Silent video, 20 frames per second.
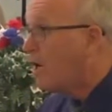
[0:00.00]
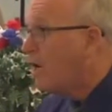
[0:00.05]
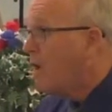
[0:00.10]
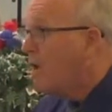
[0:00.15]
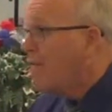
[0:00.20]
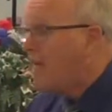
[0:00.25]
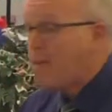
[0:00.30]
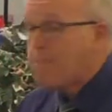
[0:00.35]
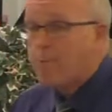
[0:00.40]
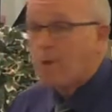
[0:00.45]

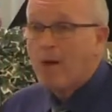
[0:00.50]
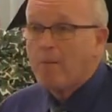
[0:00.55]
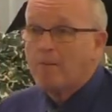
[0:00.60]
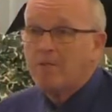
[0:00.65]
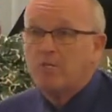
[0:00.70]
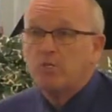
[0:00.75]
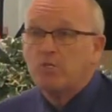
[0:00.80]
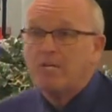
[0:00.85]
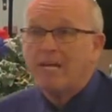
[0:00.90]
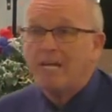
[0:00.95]
They've probably
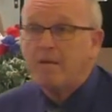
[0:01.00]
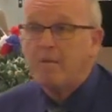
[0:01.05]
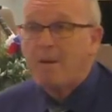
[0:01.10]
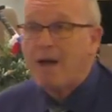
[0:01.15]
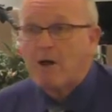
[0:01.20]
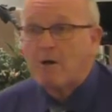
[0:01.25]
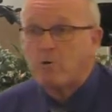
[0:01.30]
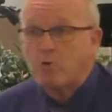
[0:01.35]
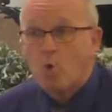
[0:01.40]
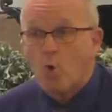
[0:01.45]
seen him
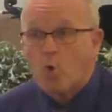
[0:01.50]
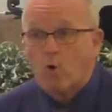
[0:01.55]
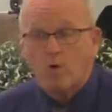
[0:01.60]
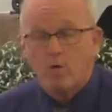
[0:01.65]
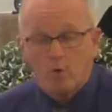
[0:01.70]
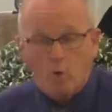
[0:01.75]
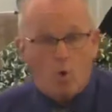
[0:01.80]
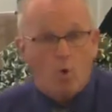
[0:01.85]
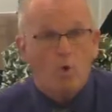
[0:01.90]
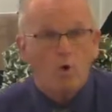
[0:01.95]
out door to
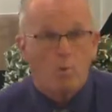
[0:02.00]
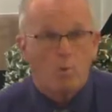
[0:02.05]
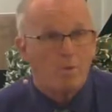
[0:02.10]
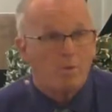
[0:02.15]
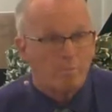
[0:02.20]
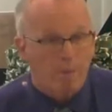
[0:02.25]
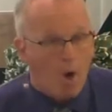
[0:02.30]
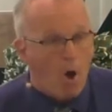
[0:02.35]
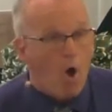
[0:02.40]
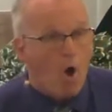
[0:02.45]
door with
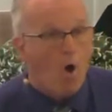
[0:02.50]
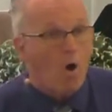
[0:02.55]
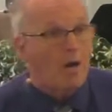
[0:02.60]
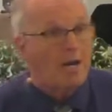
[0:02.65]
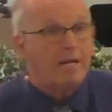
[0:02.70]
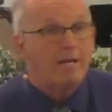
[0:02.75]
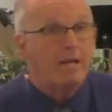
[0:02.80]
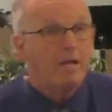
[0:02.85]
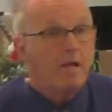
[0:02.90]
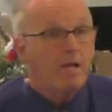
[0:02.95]
Paul
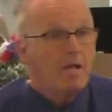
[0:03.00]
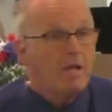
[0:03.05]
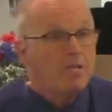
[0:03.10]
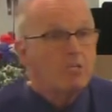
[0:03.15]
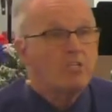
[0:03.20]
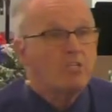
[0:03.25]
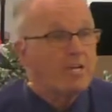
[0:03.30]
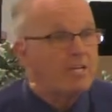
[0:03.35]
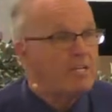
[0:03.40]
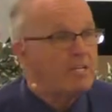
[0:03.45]
and
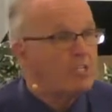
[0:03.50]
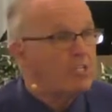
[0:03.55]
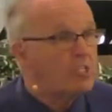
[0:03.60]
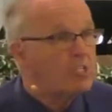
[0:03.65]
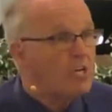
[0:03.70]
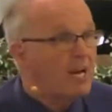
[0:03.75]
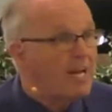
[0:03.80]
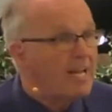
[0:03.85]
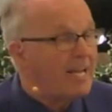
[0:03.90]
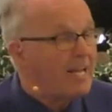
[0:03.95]
sitting and
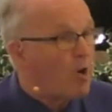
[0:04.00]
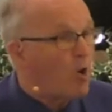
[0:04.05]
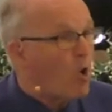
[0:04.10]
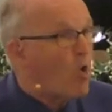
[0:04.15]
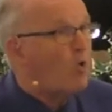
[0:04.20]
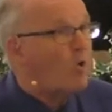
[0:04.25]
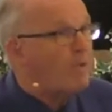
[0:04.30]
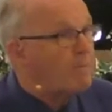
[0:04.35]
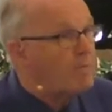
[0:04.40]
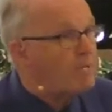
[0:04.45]
studying and
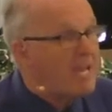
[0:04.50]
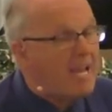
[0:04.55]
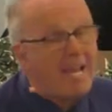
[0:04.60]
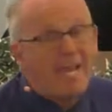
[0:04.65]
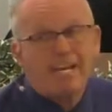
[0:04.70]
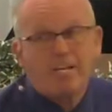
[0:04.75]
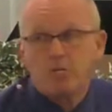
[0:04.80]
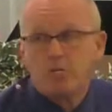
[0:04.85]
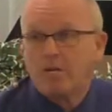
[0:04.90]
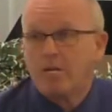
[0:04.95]
heard him
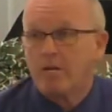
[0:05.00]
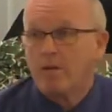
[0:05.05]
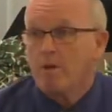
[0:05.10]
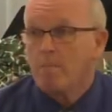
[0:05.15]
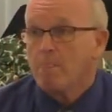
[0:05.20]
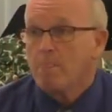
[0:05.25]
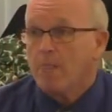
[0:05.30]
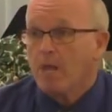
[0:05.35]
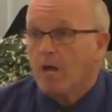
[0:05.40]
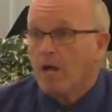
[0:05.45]
teach.
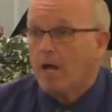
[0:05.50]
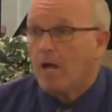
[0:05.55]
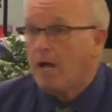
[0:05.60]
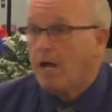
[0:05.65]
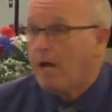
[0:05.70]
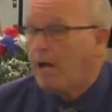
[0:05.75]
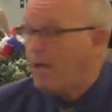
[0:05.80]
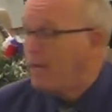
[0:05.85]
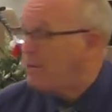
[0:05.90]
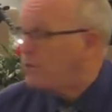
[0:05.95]

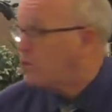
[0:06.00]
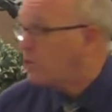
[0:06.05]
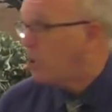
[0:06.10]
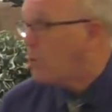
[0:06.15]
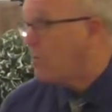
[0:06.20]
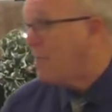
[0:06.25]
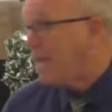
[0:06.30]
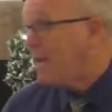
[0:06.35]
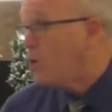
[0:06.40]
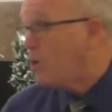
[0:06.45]
And so
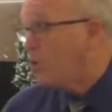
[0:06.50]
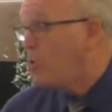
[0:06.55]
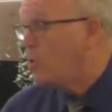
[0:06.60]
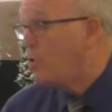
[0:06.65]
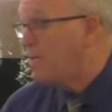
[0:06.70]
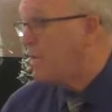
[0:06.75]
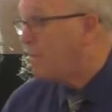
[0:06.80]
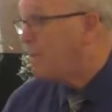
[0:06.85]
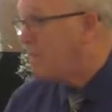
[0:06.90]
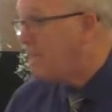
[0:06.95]
they knew who
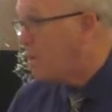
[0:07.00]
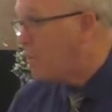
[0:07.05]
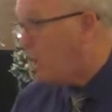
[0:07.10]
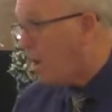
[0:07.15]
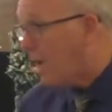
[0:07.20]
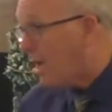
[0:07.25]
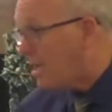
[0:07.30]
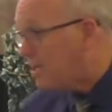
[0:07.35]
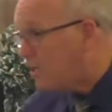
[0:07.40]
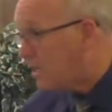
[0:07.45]
Timothy
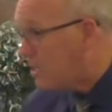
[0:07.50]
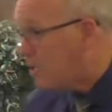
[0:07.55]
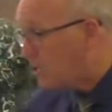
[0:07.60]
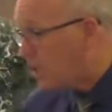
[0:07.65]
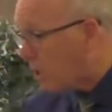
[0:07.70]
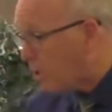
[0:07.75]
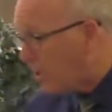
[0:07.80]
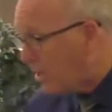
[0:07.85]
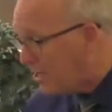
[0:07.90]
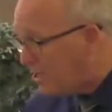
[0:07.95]
was. And
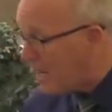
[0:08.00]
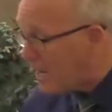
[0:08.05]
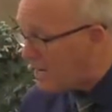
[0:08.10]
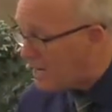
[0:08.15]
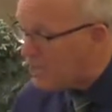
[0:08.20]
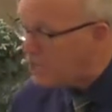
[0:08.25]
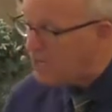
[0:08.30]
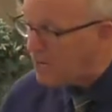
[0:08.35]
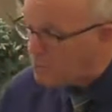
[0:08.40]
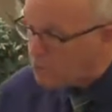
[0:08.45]
so he's saying,
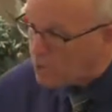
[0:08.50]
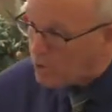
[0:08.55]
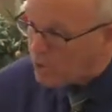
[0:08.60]
listen, I'm going to